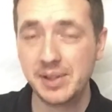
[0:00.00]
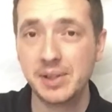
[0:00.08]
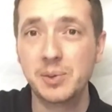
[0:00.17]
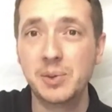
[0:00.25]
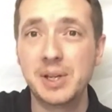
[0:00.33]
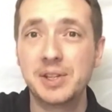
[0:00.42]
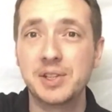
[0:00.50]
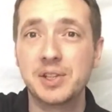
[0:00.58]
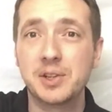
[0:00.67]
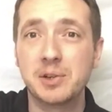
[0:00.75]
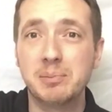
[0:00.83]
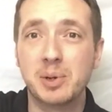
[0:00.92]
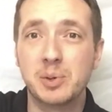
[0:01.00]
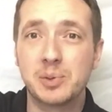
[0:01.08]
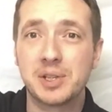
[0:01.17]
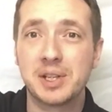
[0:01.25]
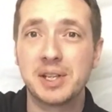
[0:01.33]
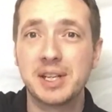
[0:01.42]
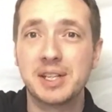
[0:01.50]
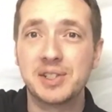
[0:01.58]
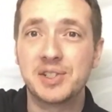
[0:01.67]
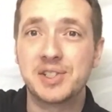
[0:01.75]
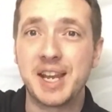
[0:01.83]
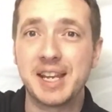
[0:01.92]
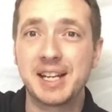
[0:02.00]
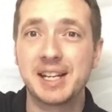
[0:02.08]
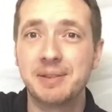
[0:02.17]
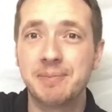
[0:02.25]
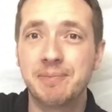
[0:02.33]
when your bolt is cycling,